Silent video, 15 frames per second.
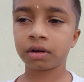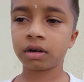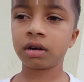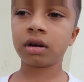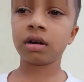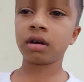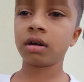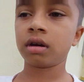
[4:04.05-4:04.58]
per
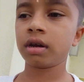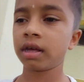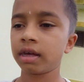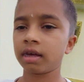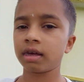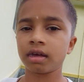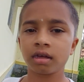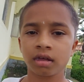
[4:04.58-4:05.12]

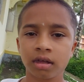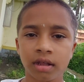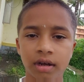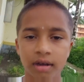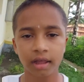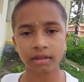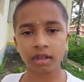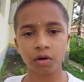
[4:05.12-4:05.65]
day
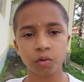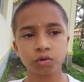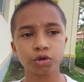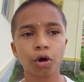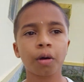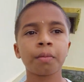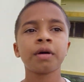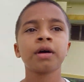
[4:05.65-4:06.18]
and like that
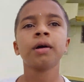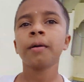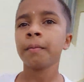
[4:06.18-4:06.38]
job.